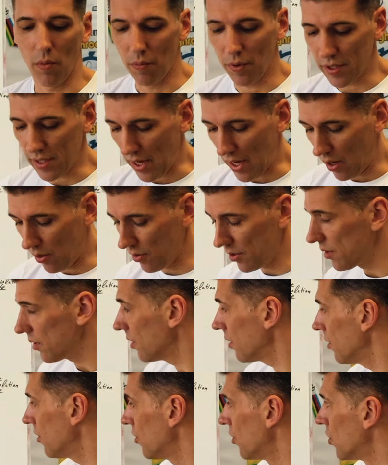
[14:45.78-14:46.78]

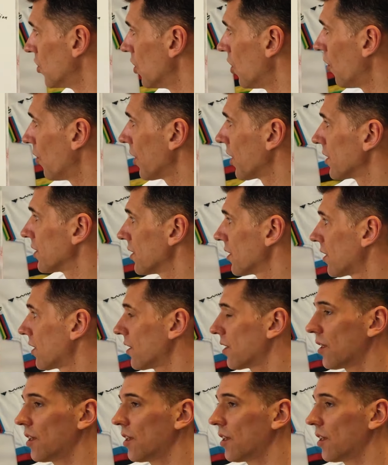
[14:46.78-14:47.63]
Without knowing the